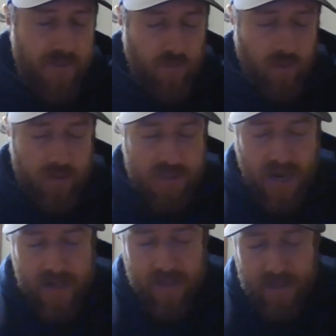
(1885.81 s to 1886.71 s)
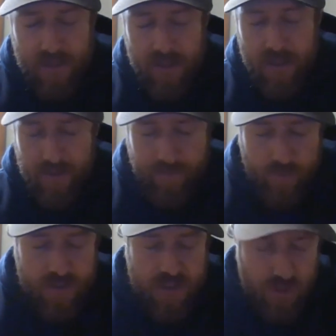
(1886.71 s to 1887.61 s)
We're excited for
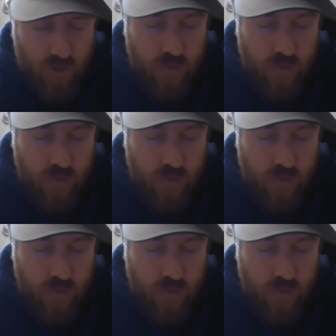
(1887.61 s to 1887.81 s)
this new